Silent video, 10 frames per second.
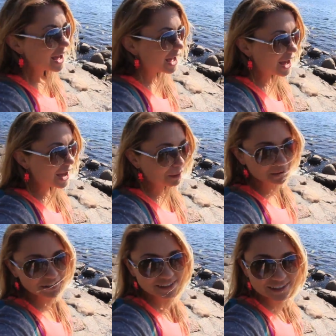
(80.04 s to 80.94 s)
Um,
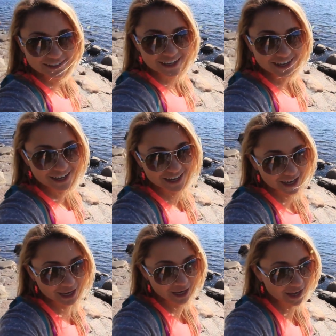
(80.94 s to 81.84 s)

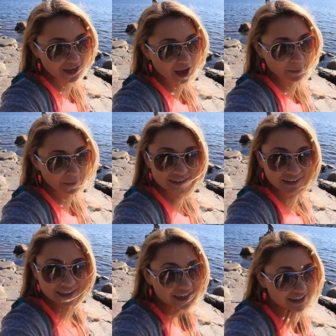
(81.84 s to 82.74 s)
Disney
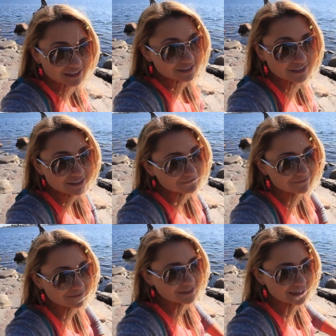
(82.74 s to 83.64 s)
amazingness,
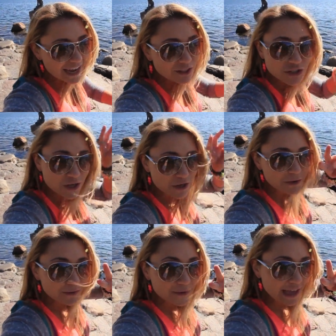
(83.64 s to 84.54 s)
take two.
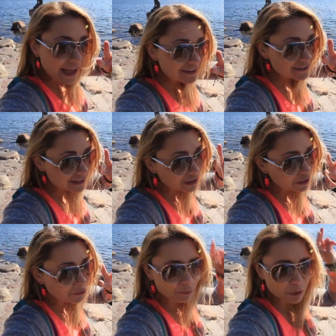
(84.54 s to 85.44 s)
Yes, thank
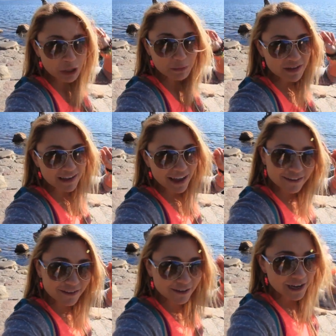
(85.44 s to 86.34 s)
you, Beauty and the Beast
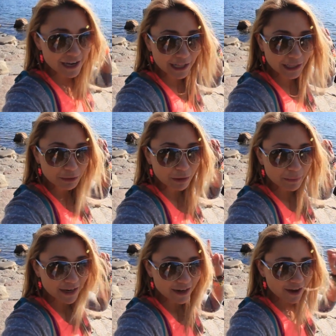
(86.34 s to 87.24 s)
Castle, and now Little
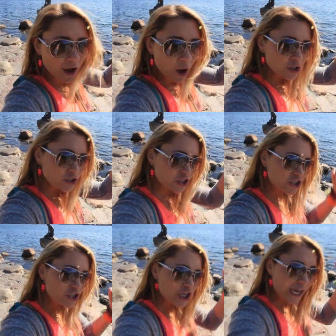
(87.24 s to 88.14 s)
Mermaid. Ching